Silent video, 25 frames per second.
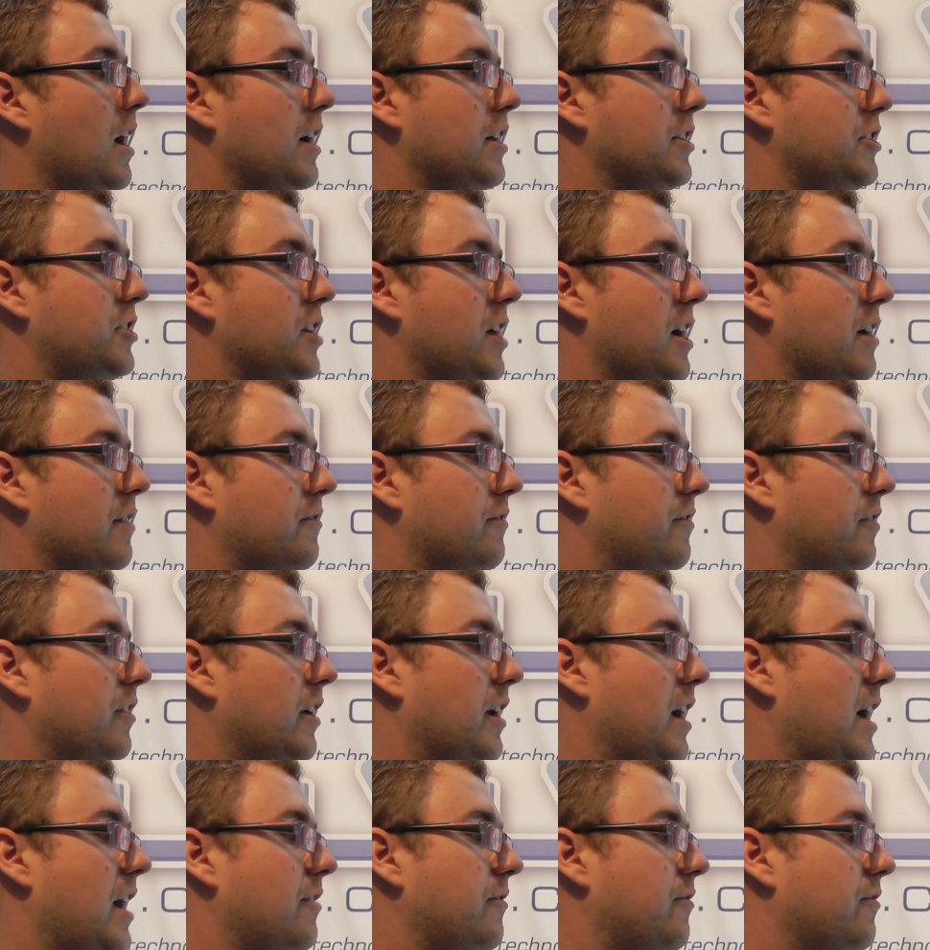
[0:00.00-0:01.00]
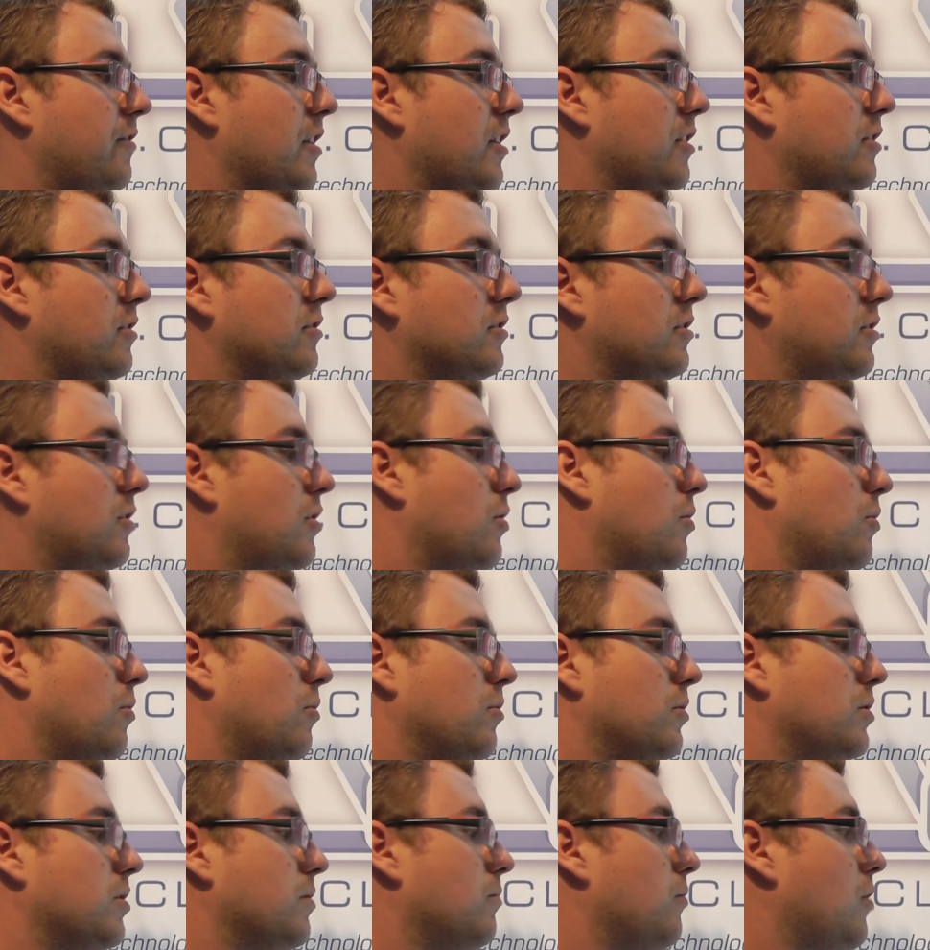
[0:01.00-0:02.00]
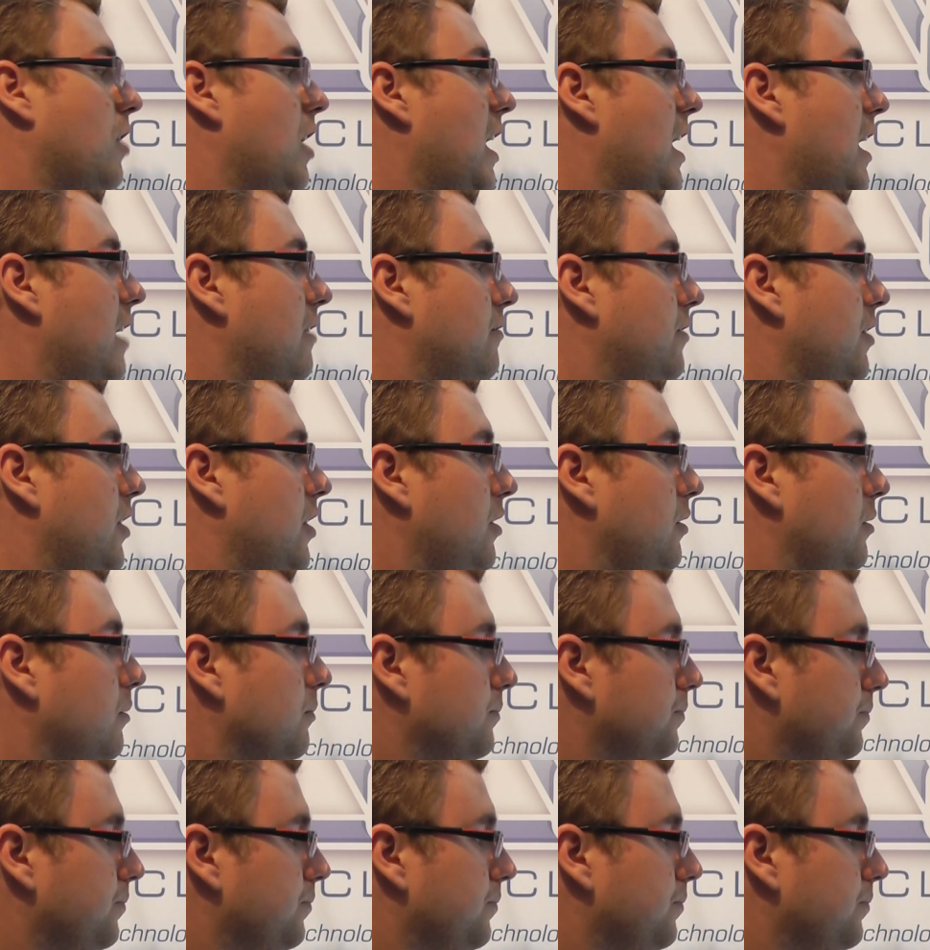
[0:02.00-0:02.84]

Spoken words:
jack for headphones, calls and what have you.